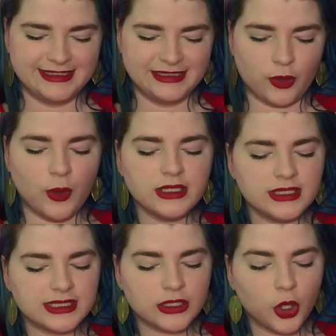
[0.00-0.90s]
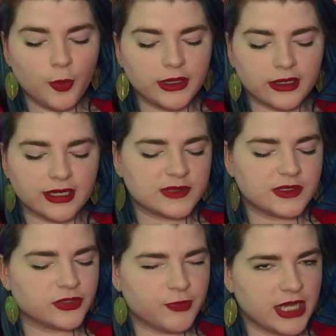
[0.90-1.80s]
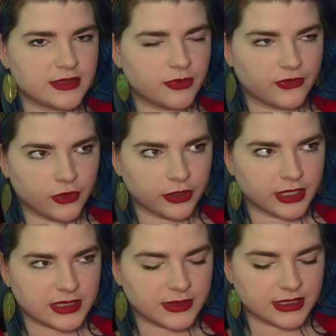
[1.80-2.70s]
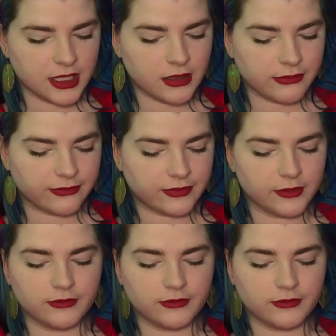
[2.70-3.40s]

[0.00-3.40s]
"One doesn't open a Christmas present before Christmas Eve.